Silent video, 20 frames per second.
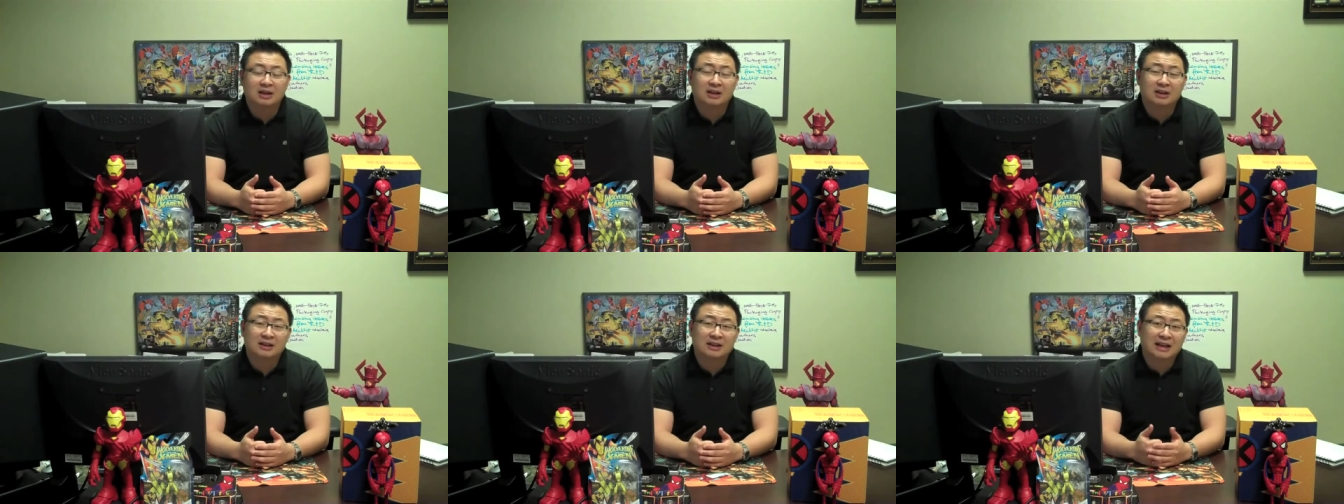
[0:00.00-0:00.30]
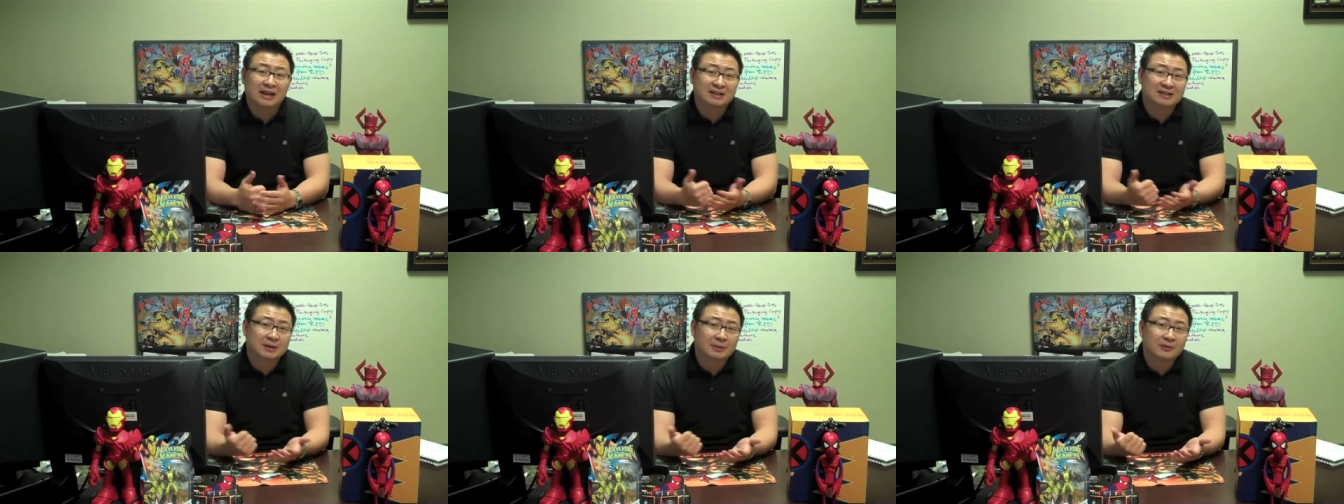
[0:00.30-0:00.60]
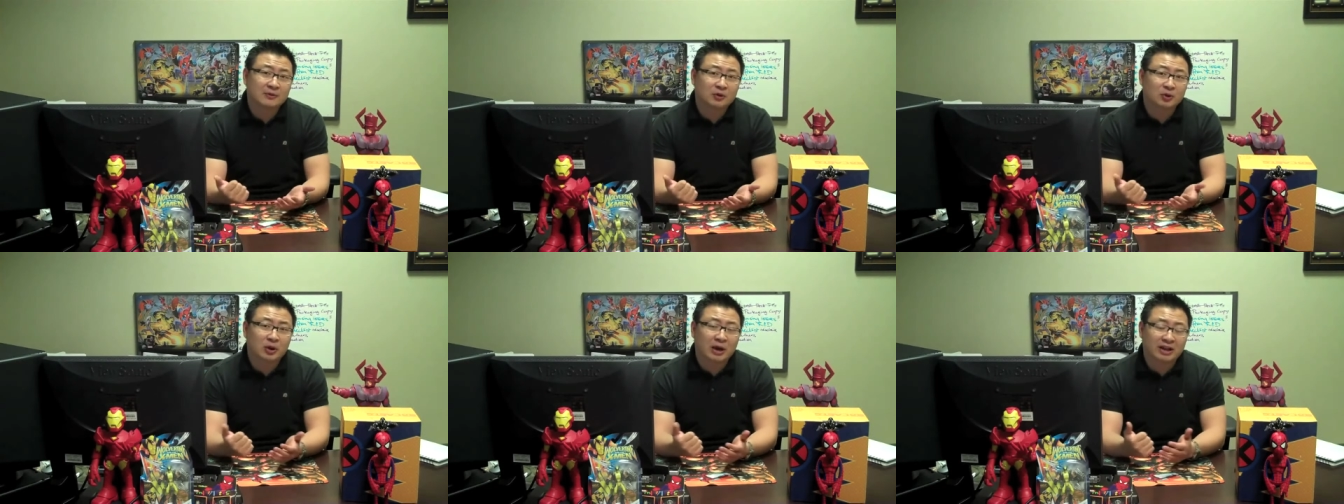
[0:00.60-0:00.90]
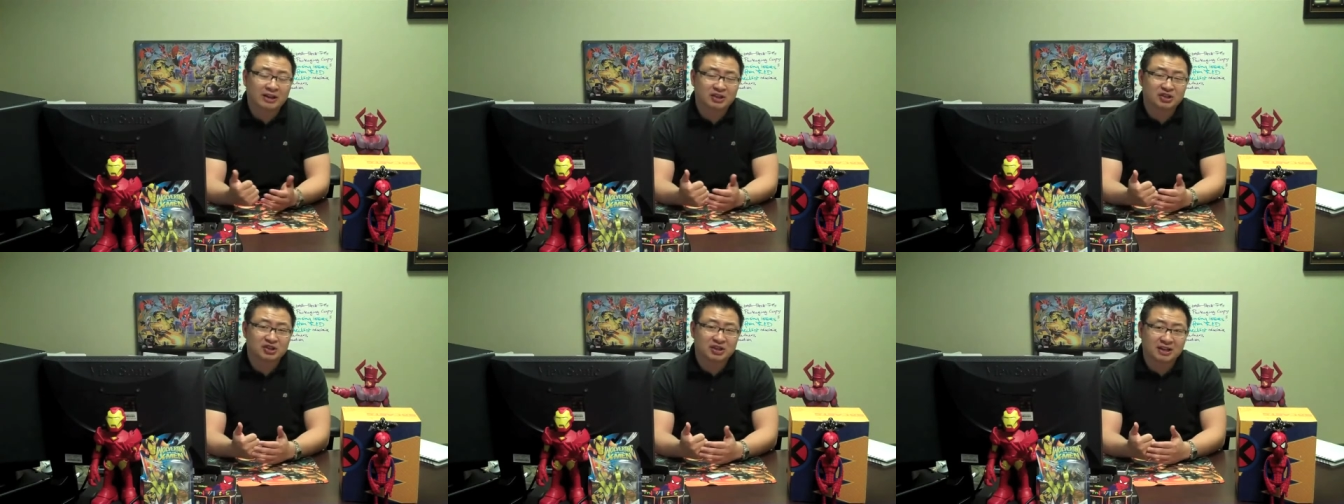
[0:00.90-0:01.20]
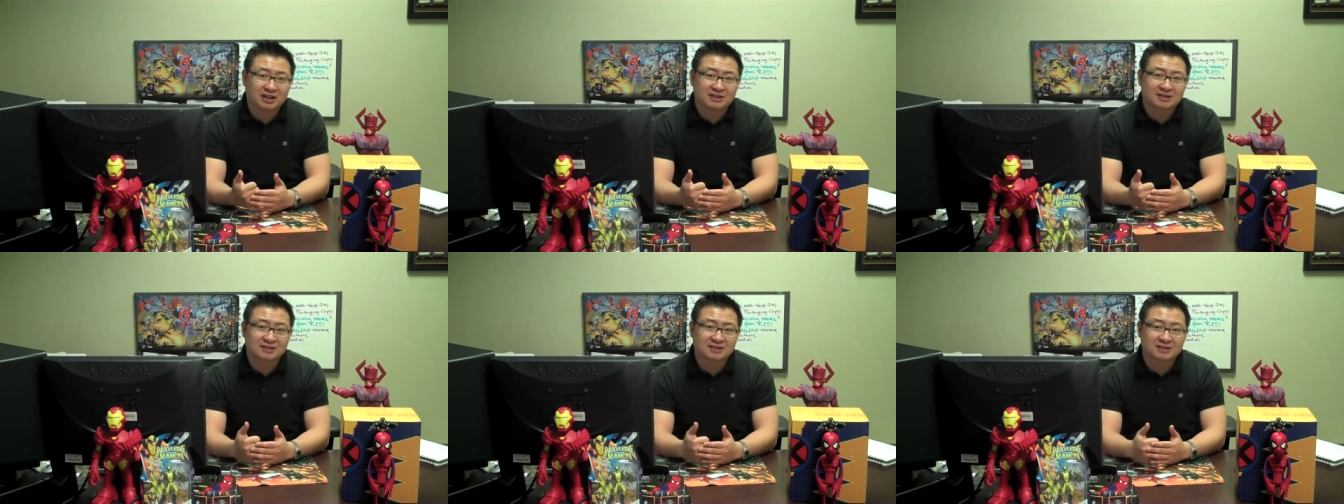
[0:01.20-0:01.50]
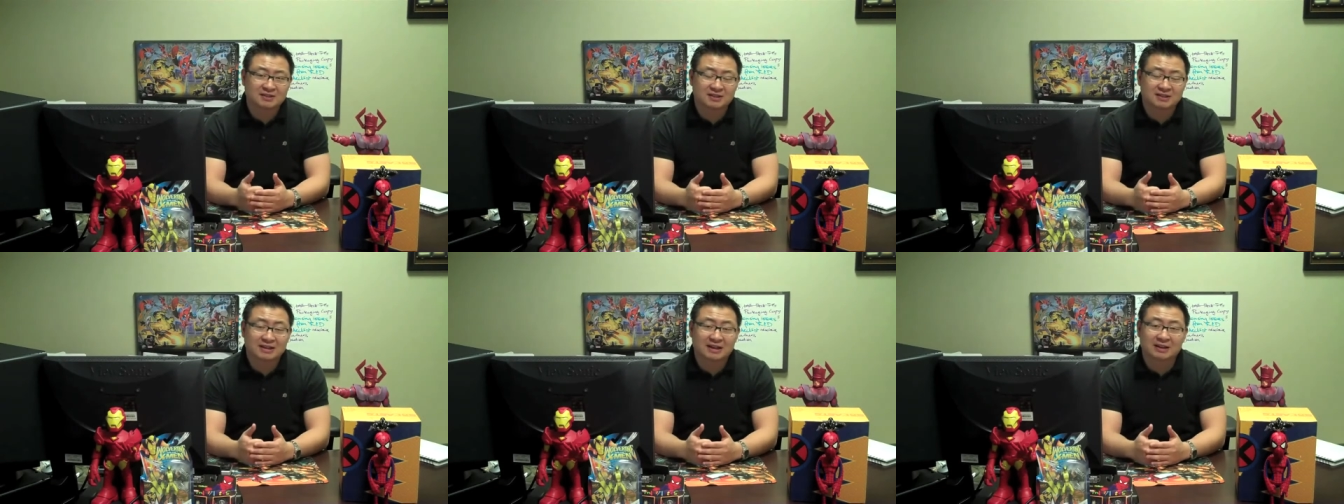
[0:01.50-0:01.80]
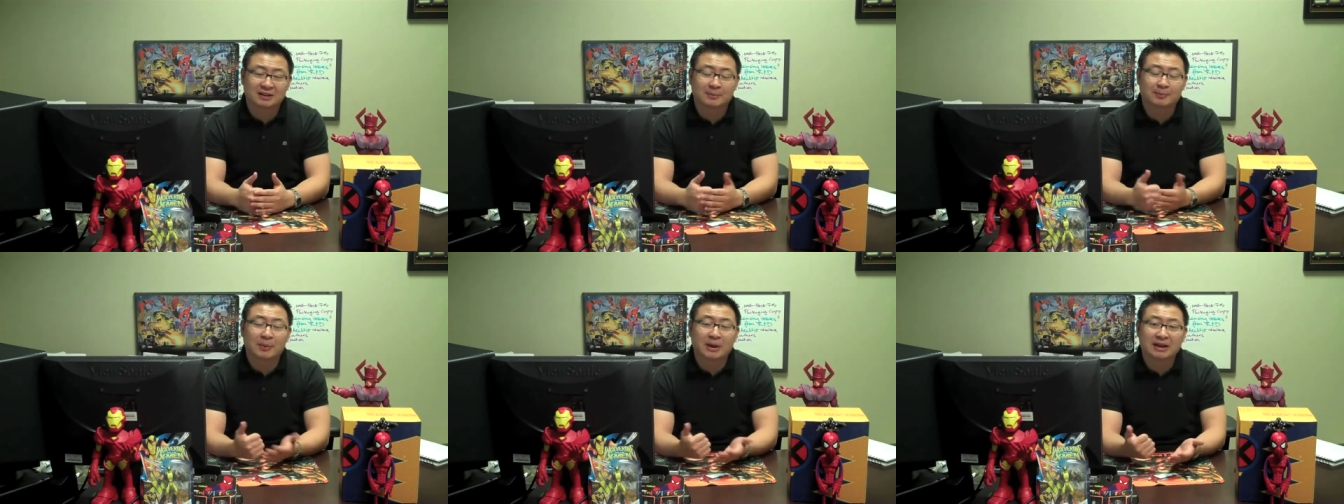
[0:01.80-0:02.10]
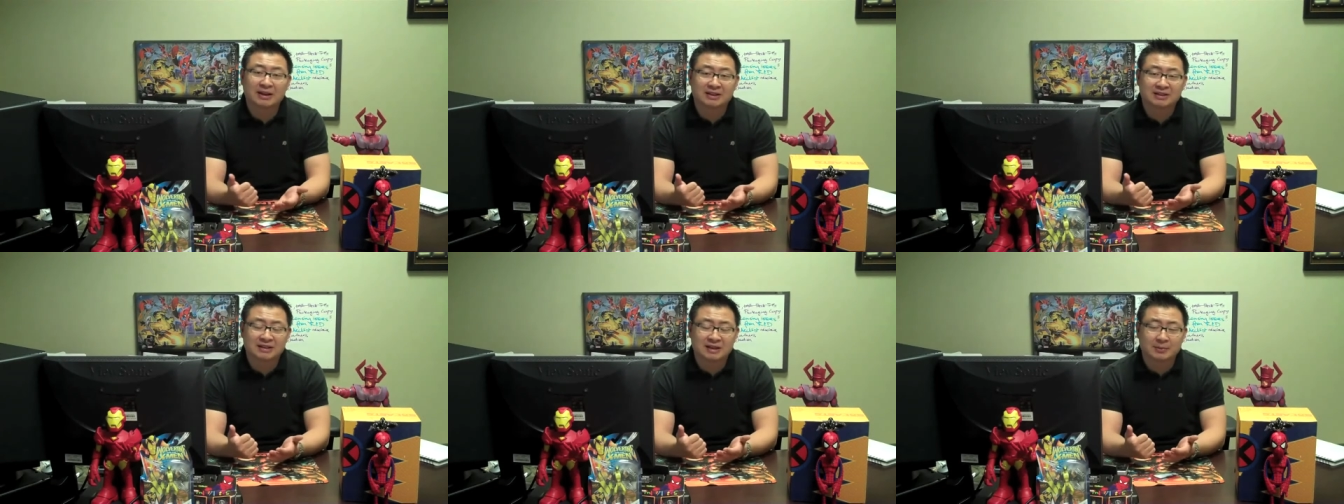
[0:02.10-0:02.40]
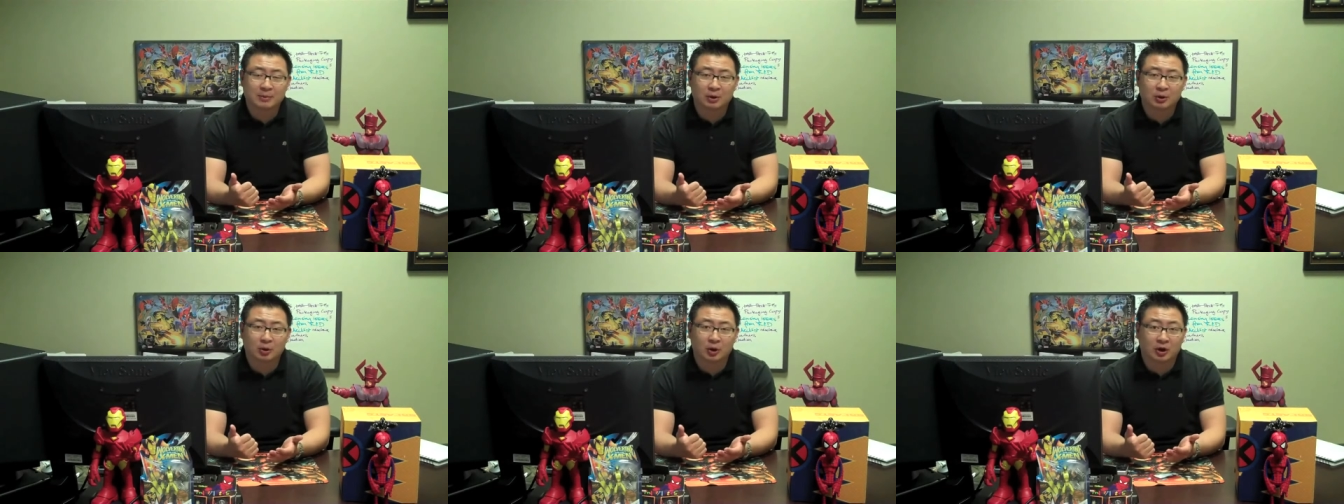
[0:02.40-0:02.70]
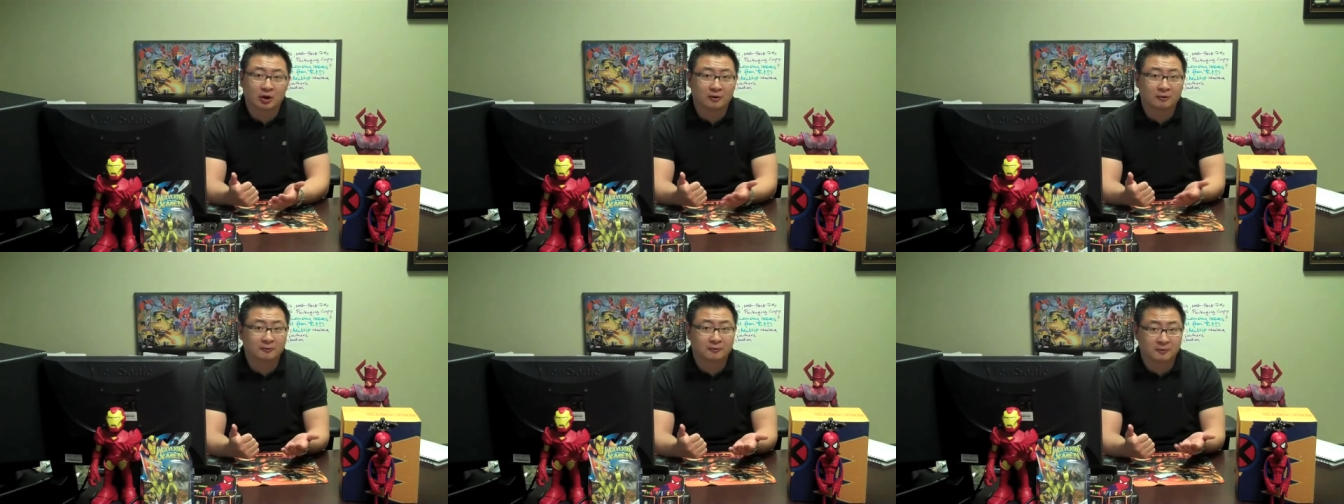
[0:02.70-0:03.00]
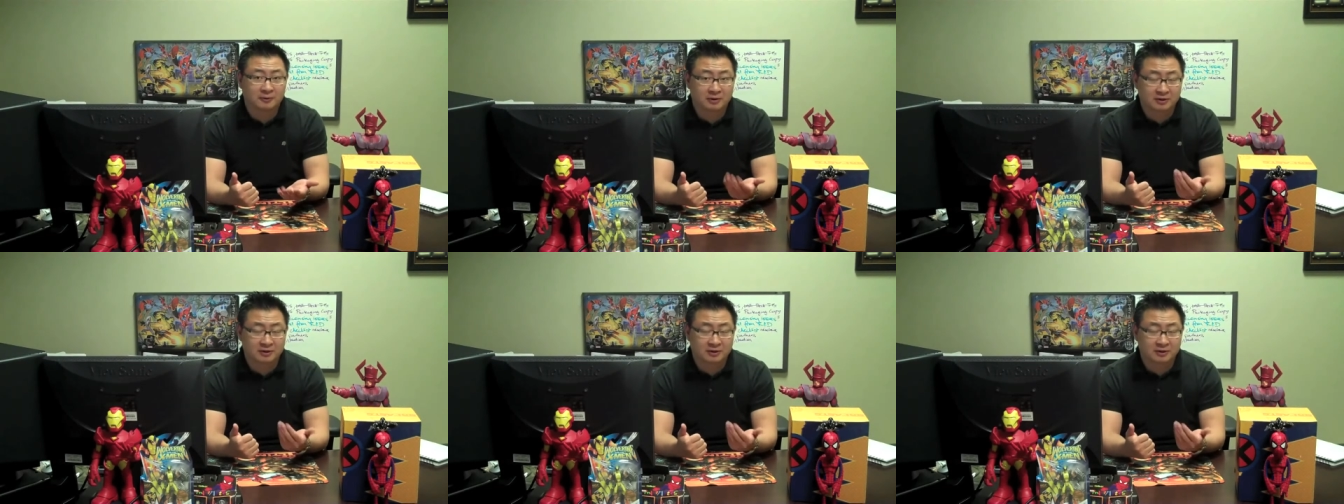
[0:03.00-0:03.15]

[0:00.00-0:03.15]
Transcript: Now, some of you had a chance to take the beta demo of